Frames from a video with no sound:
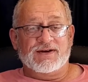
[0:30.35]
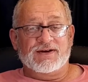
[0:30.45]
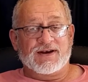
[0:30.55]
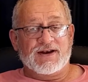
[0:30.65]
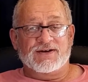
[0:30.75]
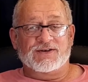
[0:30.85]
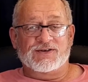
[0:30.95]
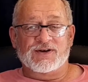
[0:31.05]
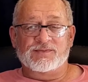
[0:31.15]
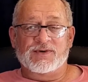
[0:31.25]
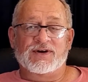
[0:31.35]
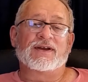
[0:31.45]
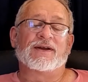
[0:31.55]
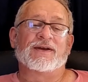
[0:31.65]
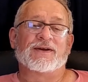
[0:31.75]
Greta Thunberg,
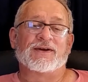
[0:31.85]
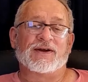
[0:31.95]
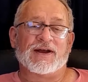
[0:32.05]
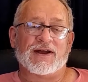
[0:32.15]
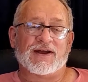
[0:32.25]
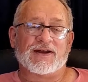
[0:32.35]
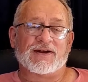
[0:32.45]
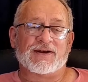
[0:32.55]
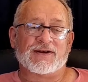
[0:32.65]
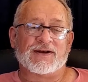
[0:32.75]
and